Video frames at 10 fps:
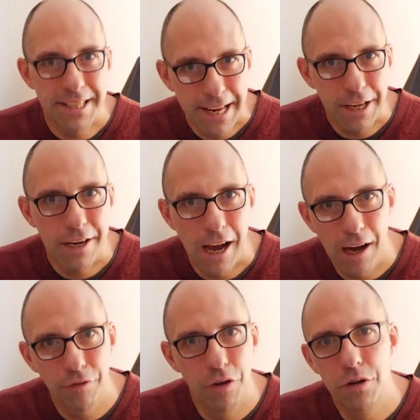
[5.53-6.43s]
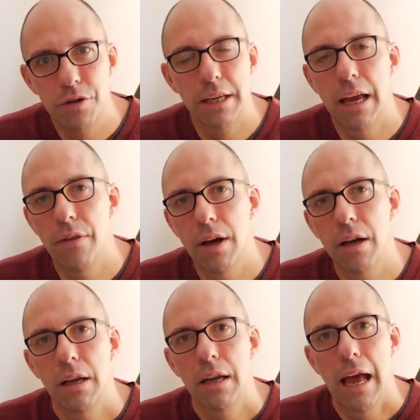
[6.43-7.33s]
second afternoon
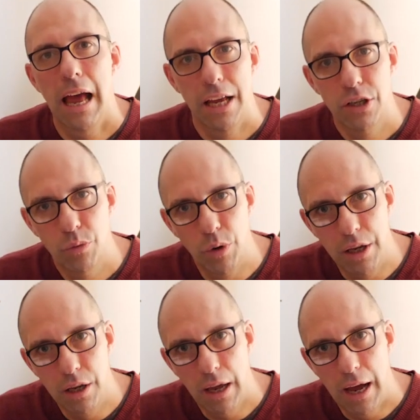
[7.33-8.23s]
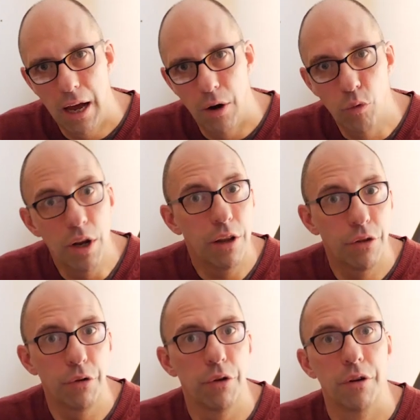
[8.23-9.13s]
together as we are reading
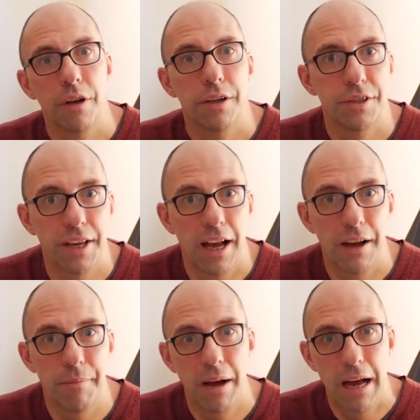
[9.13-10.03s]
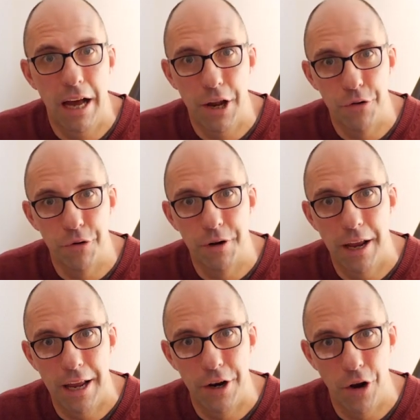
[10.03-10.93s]
through Psalm
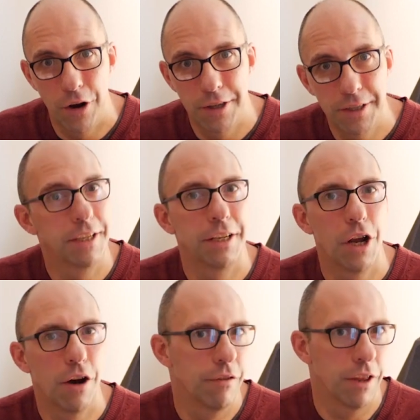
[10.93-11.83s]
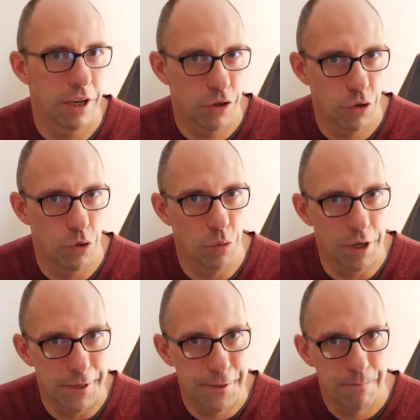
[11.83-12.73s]
119 over the next 2
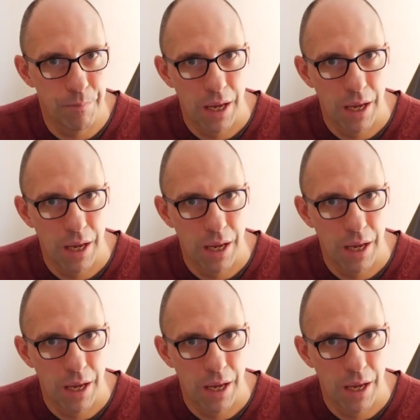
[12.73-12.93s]
weeks.